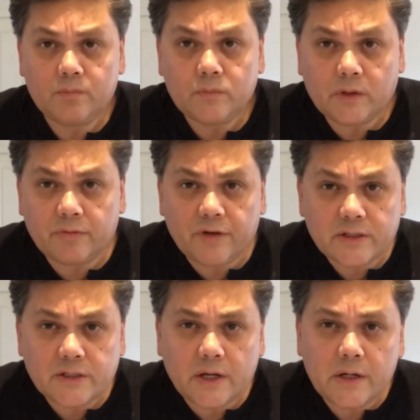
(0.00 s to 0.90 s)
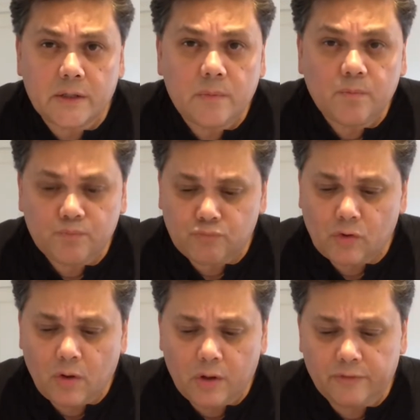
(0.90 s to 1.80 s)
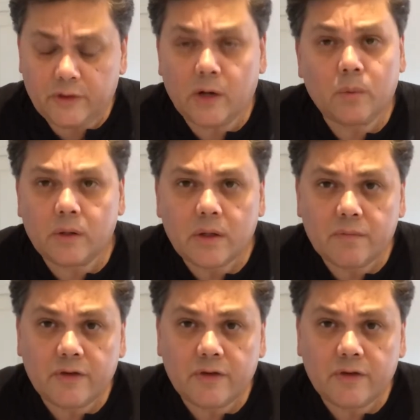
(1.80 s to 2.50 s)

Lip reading: Get vaccinated. If you don't want to get